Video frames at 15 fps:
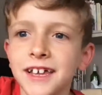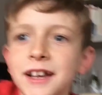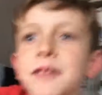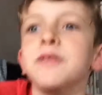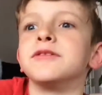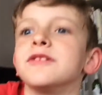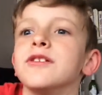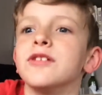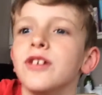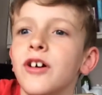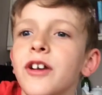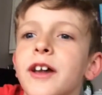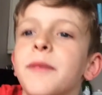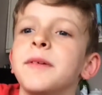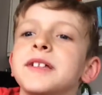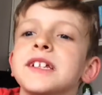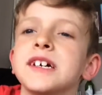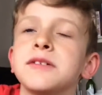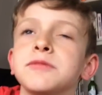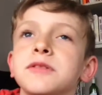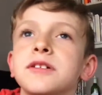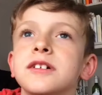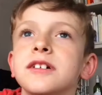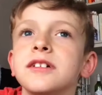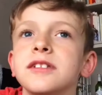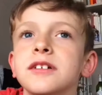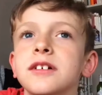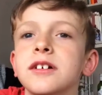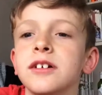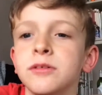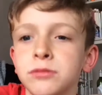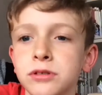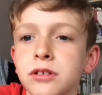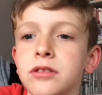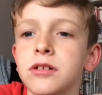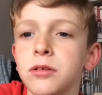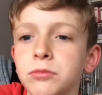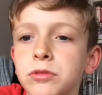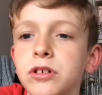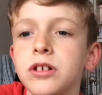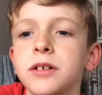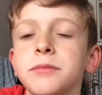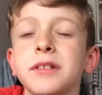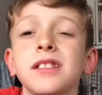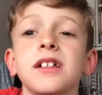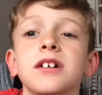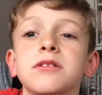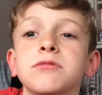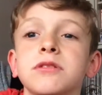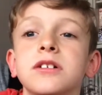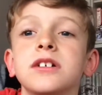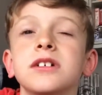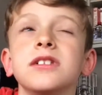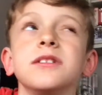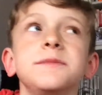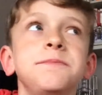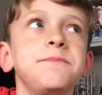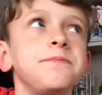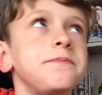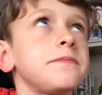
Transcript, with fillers: It was a long and my legs were killing. It was a long walk and my legs were killing.